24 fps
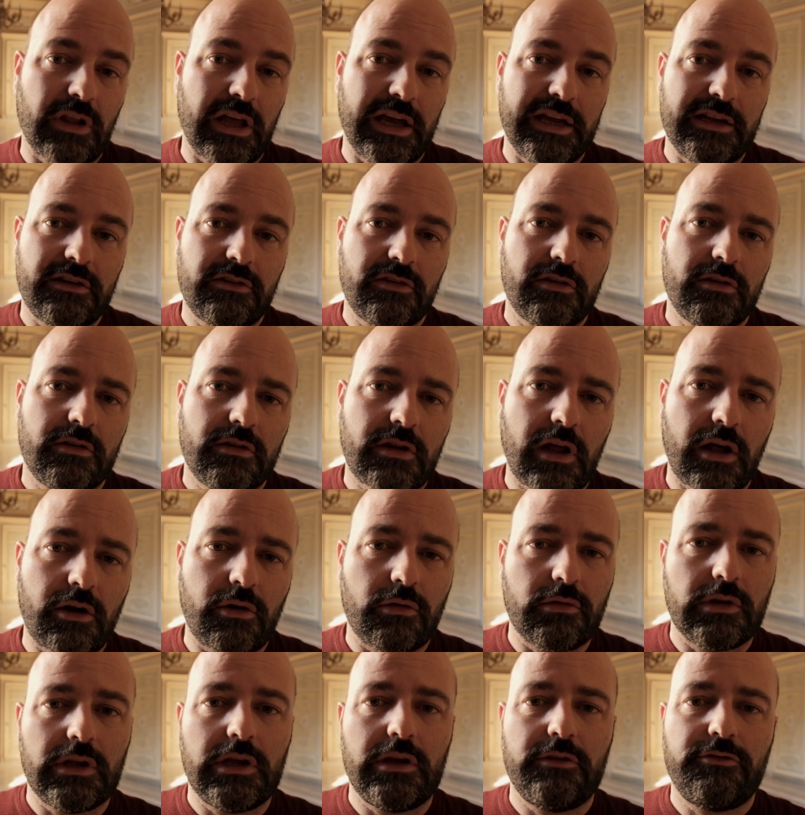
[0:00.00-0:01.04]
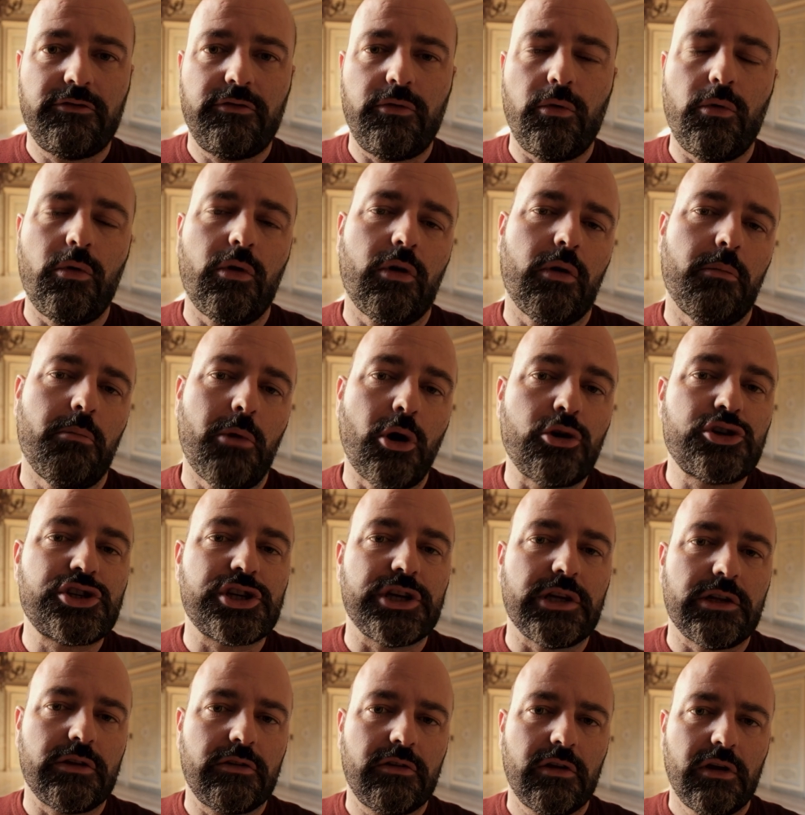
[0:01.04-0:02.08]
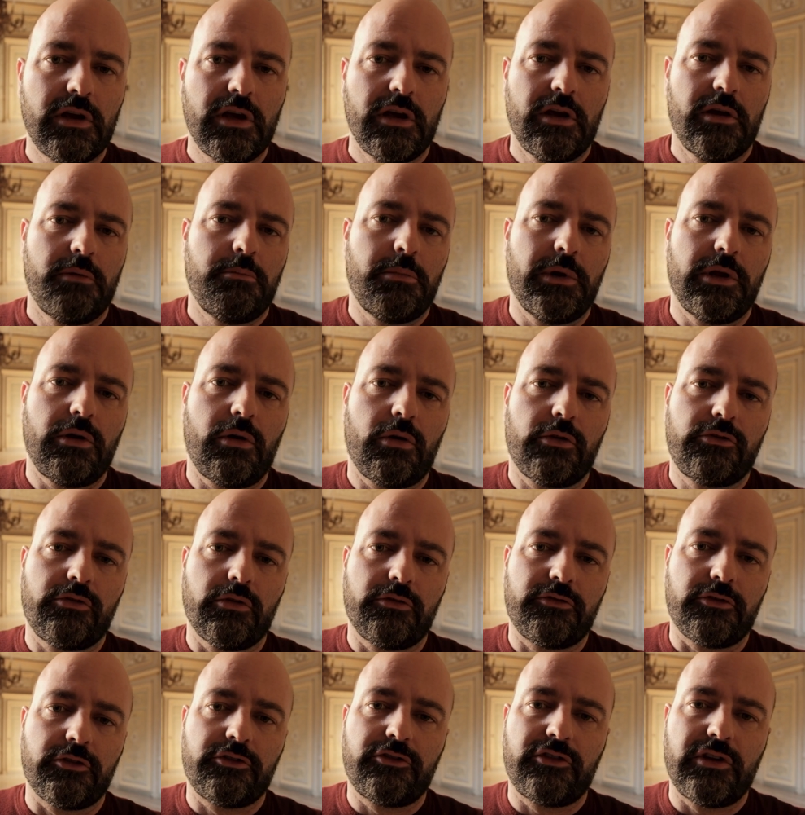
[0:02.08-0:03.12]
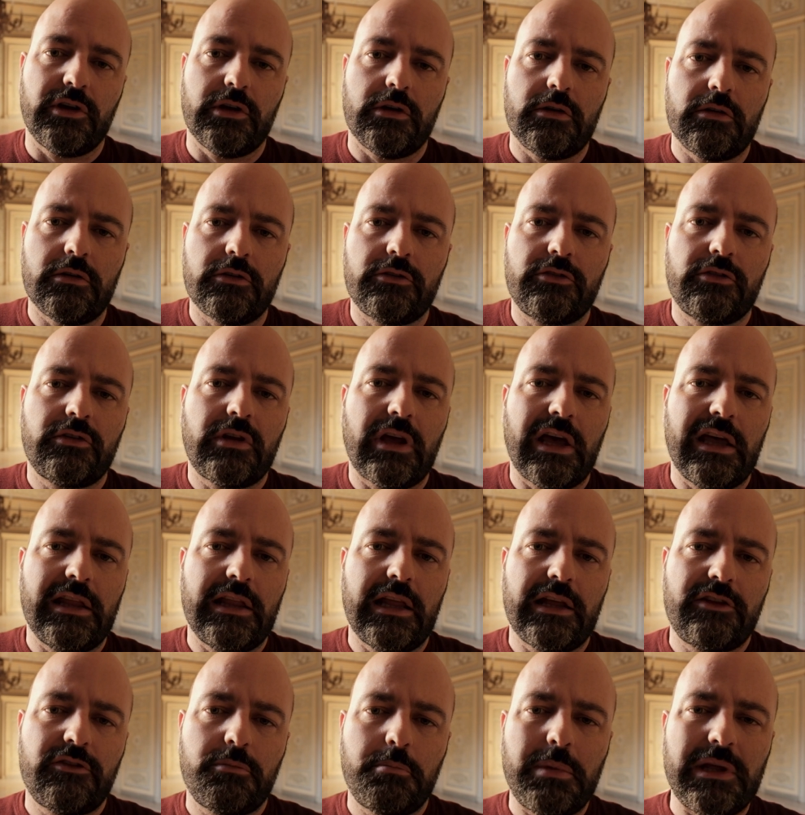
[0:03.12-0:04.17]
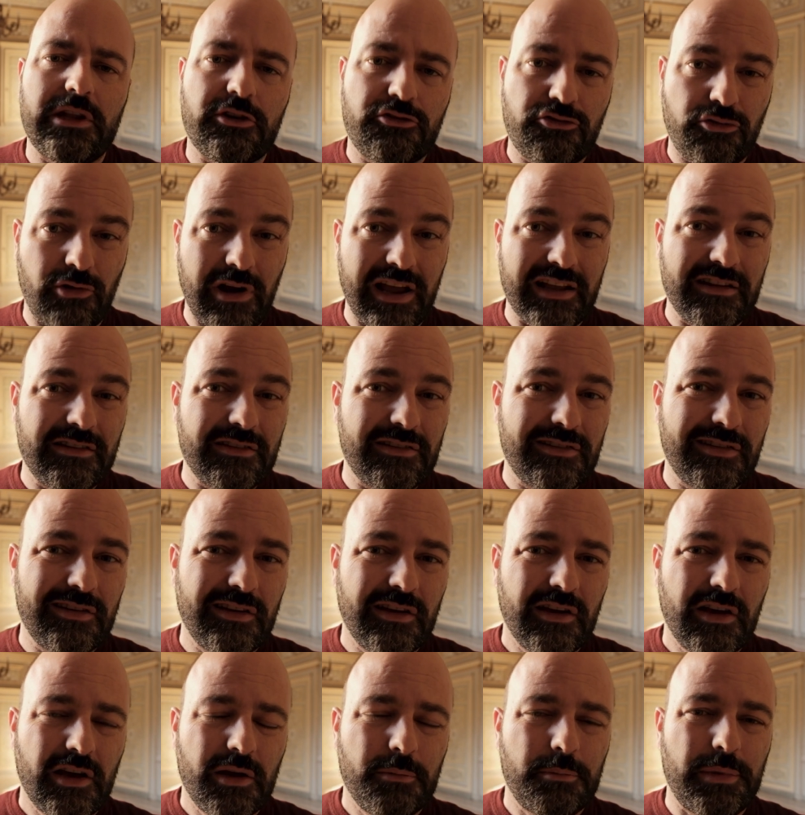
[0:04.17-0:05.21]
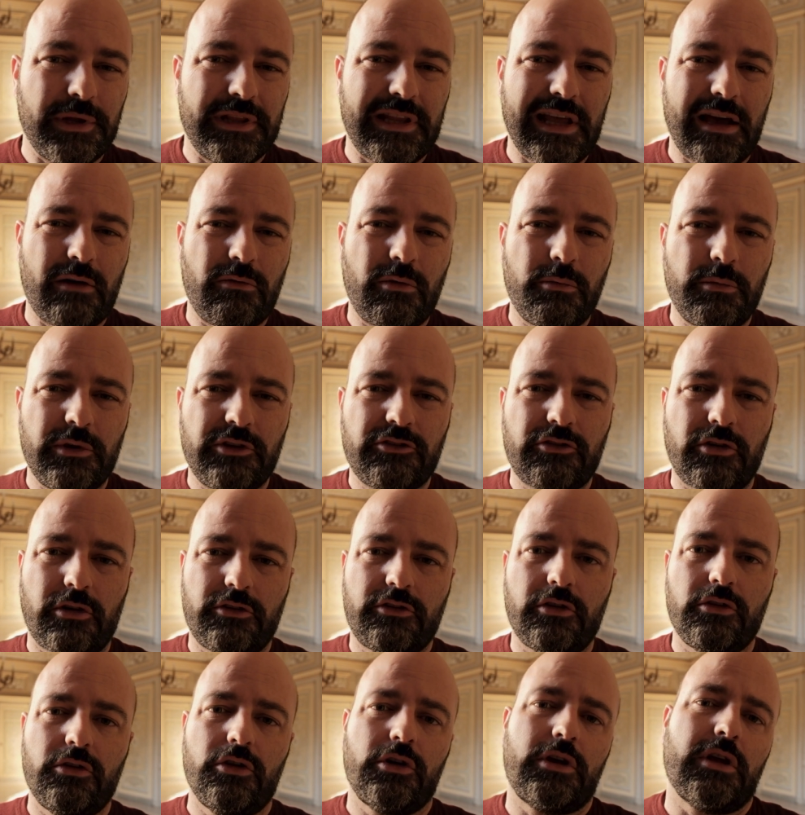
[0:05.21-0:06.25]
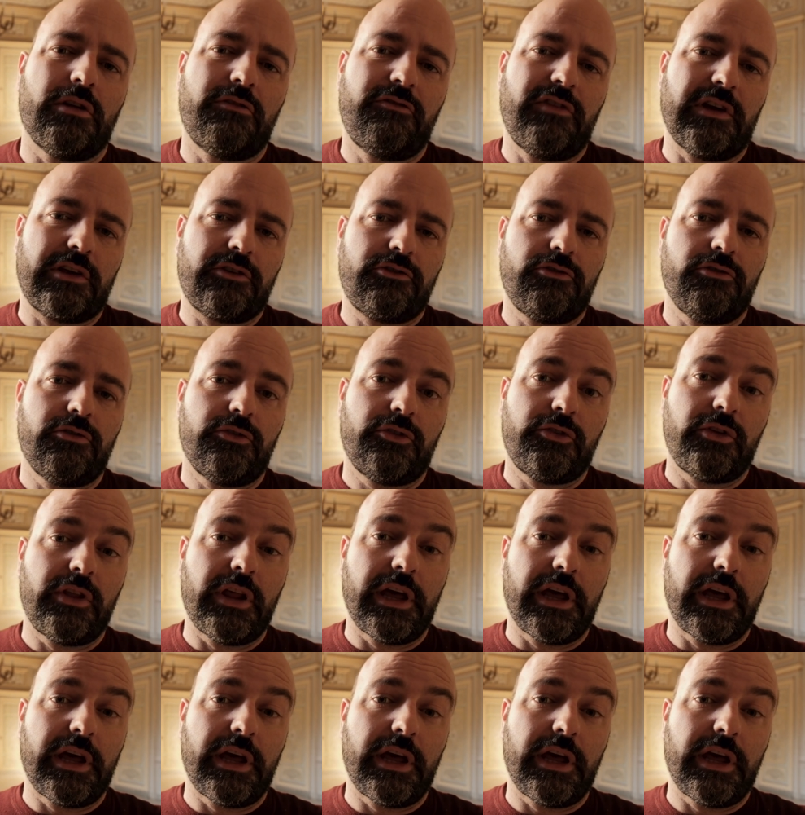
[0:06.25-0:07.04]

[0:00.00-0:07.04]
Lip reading: light, not only for motion, but also for stills. And it's been a trend, but now when we start to look at fixtures